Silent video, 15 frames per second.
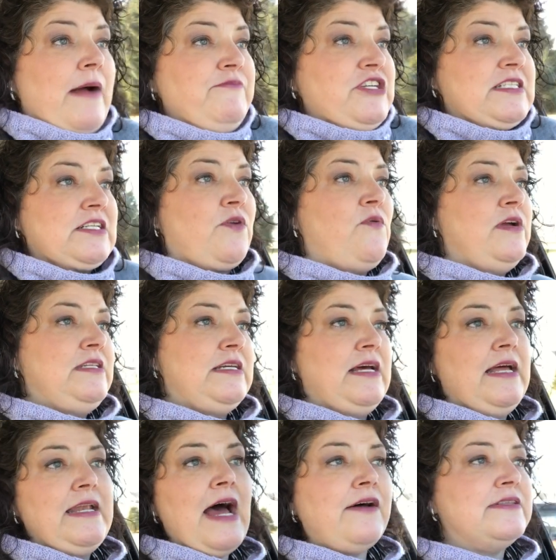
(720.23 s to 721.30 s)
I'm just going to
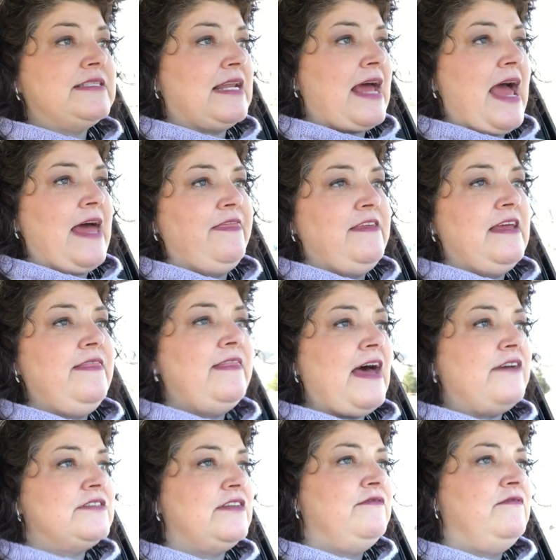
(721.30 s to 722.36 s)
announce that I had
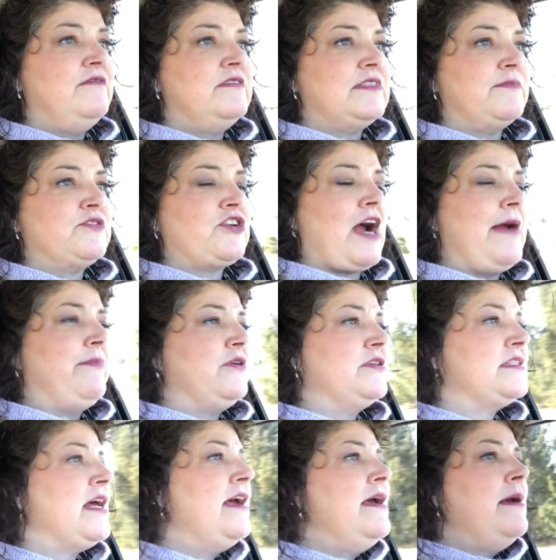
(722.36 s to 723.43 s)
10,000
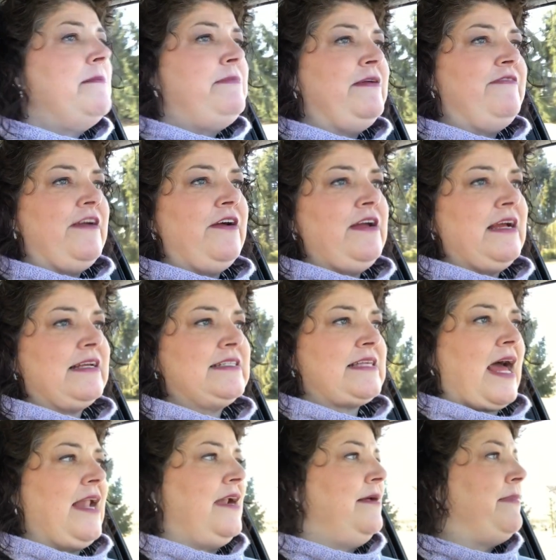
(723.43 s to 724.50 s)
subscribers, be very
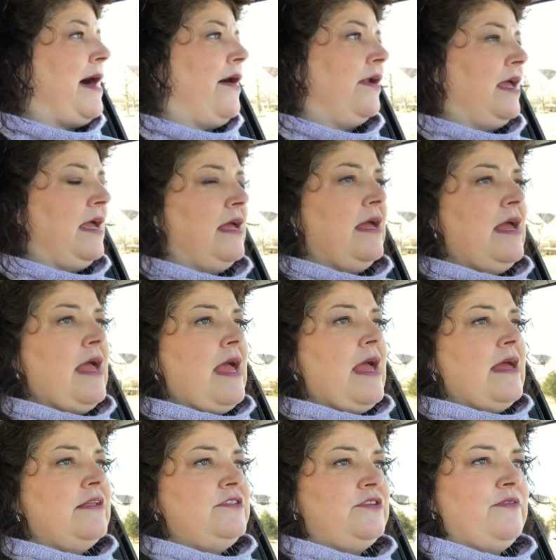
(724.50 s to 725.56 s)
excited about it,
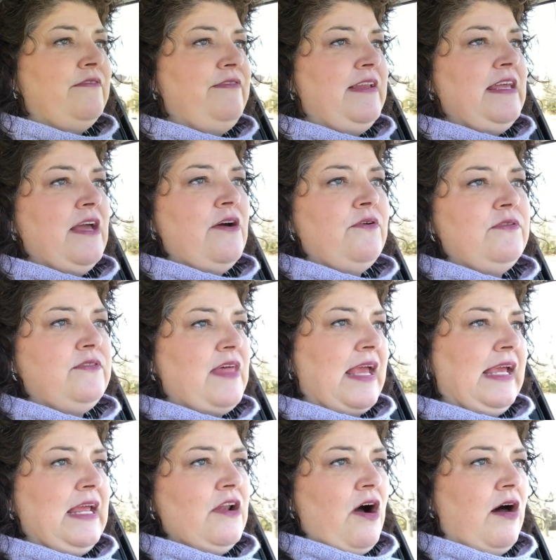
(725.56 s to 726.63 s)
do a video
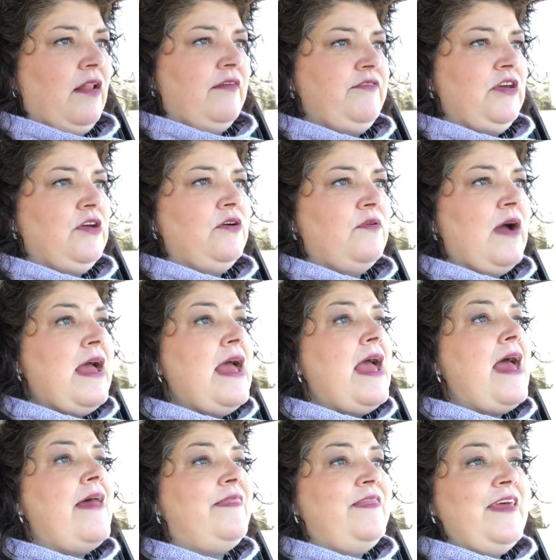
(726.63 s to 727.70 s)
thanking all of you,
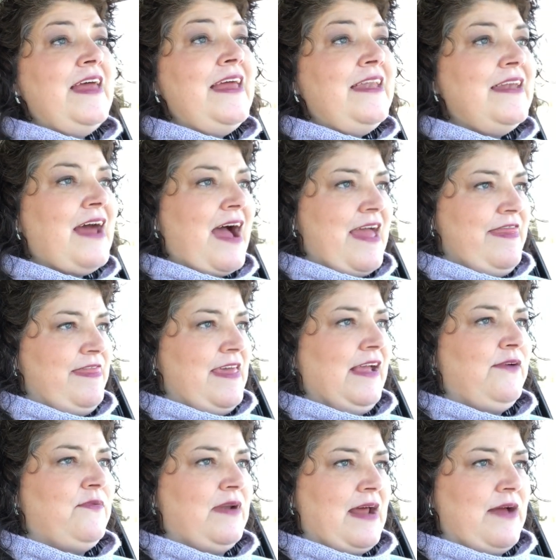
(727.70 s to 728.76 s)
and then I
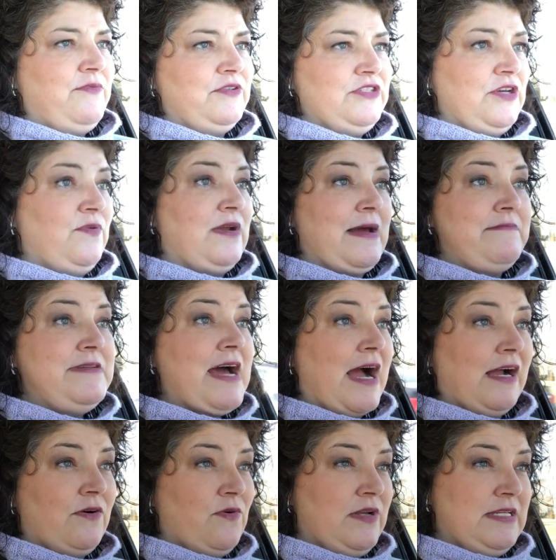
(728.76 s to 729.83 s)
think what I will do, and I'm
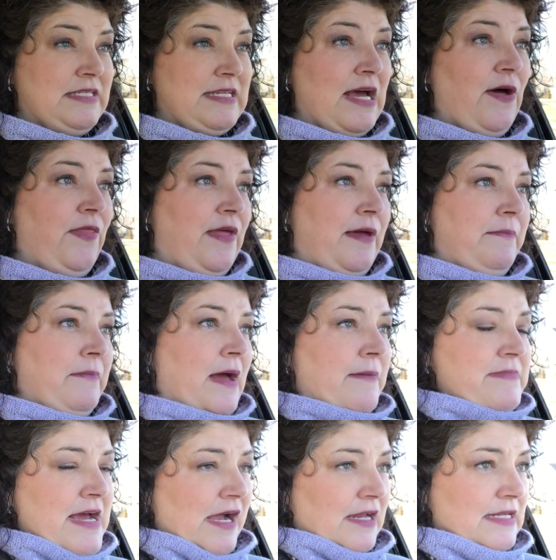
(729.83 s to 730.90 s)
not going to tell them,
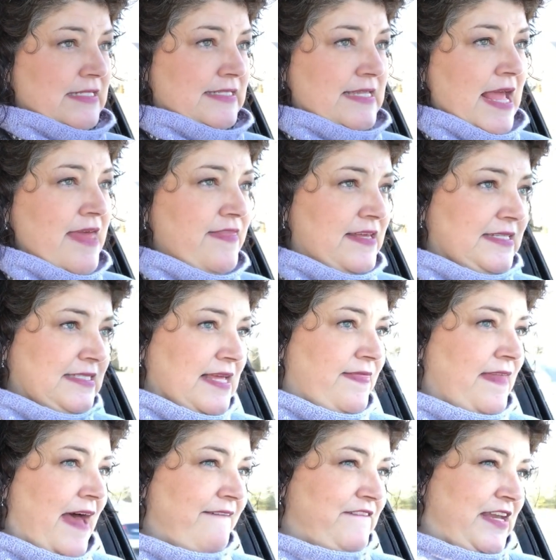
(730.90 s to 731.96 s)
I'm not going to say this
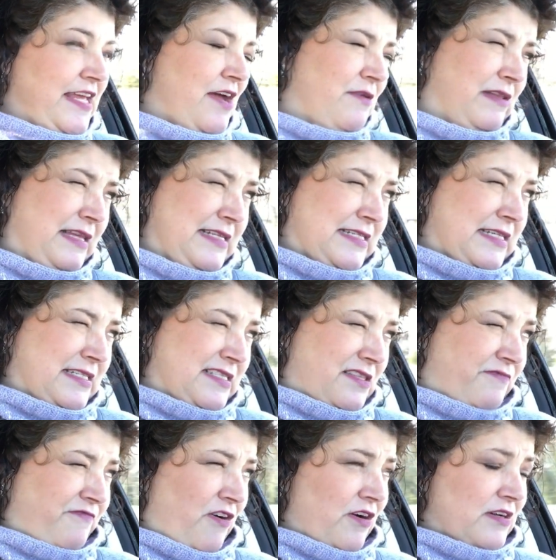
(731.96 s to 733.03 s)
in that video, at least as
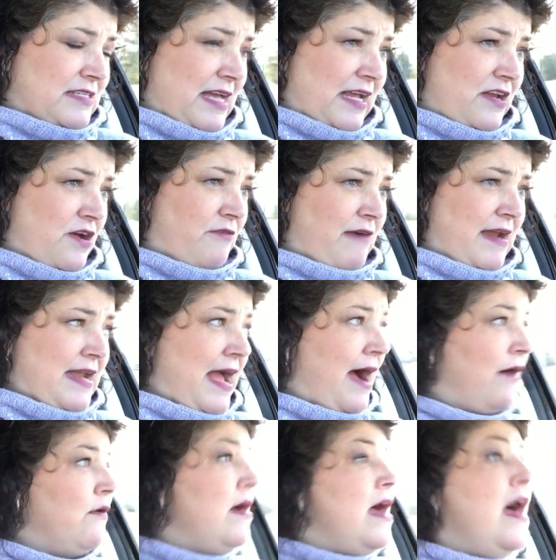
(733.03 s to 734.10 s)
far as I know right
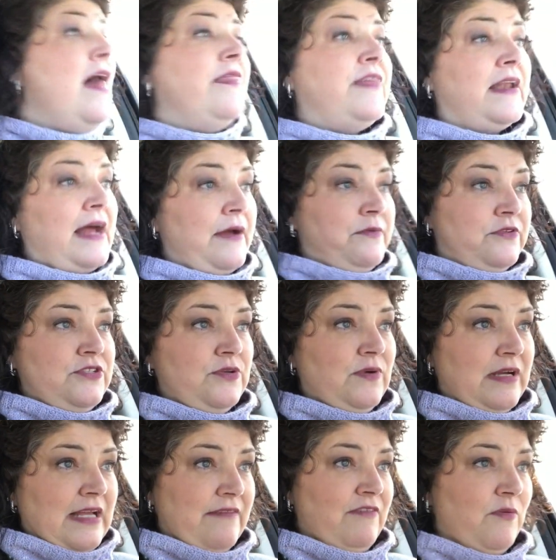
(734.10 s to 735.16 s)
now, that I will do
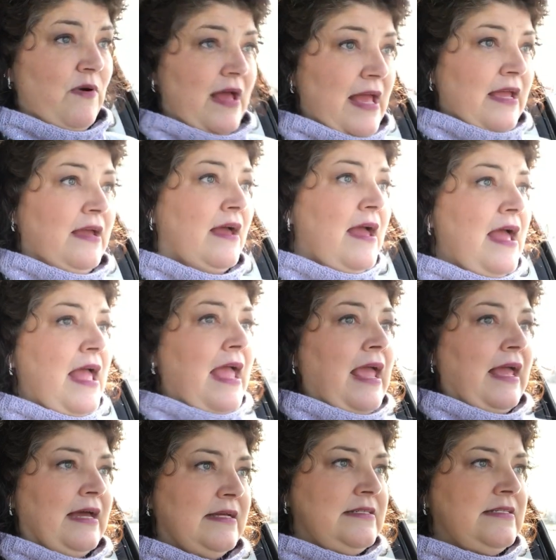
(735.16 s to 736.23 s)
a giveaway.
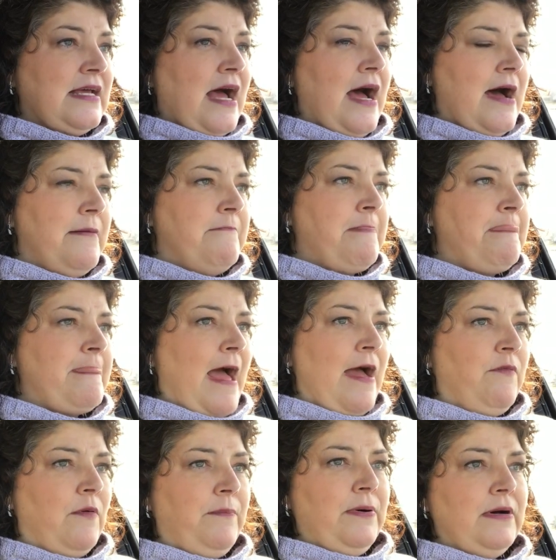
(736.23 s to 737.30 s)
And um,
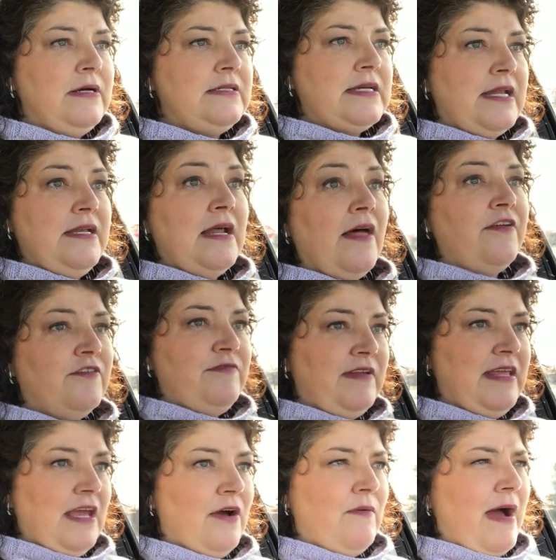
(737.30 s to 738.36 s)
I will put another
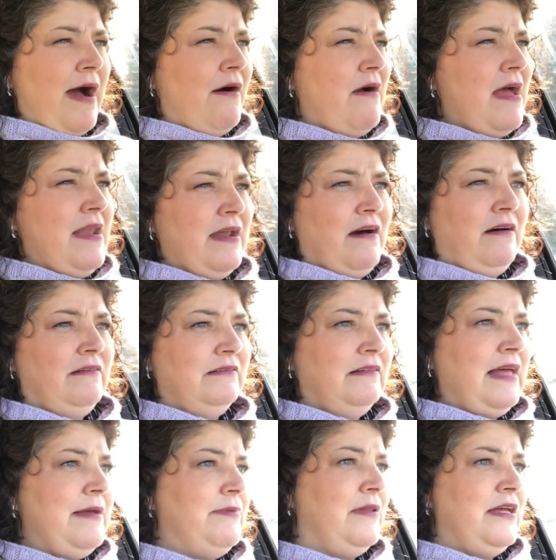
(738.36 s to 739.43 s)
video out and I'll
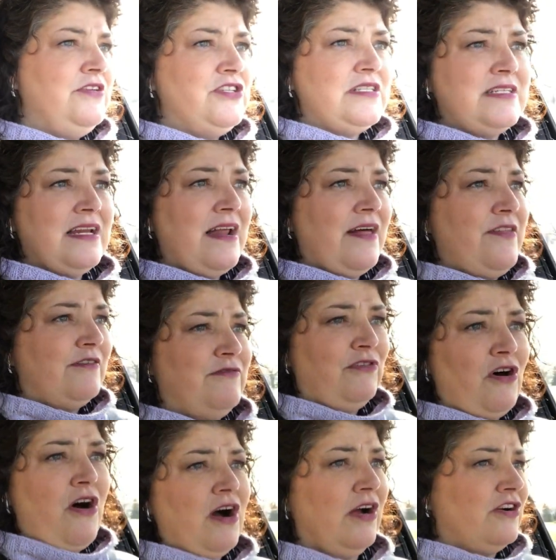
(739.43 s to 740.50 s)
label it just another
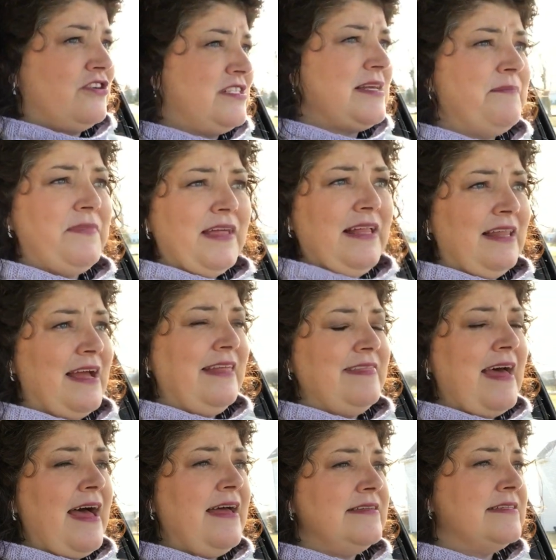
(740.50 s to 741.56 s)
vlog or something like
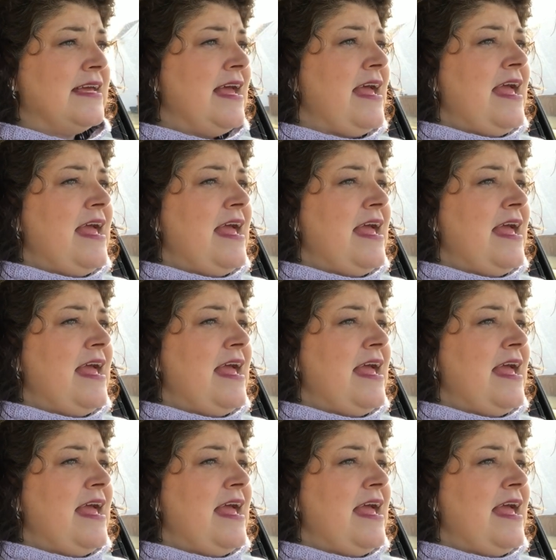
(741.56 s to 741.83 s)
that.